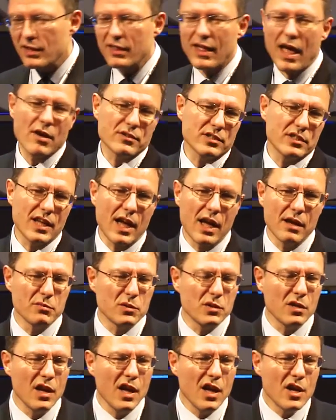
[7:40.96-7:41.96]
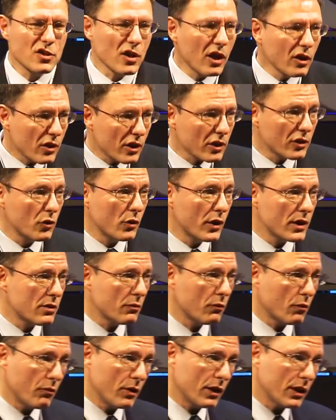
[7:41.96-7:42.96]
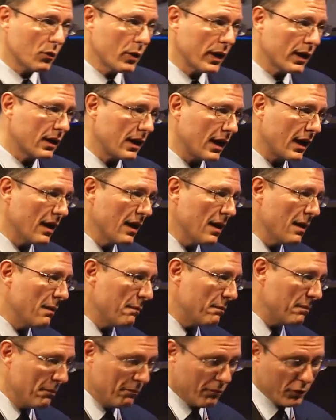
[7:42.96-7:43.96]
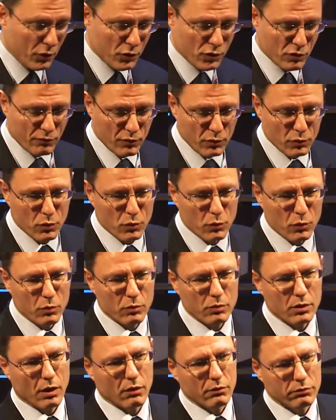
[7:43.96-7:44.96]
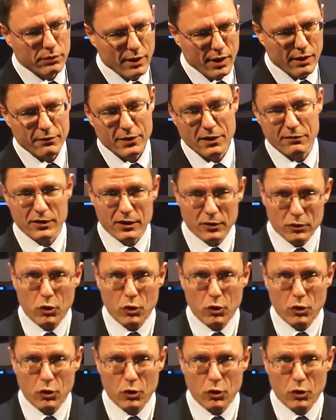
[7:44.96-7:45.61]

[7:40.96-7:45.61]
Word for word: a thousand times. So I'm going to do it really quickly for those of you who know have even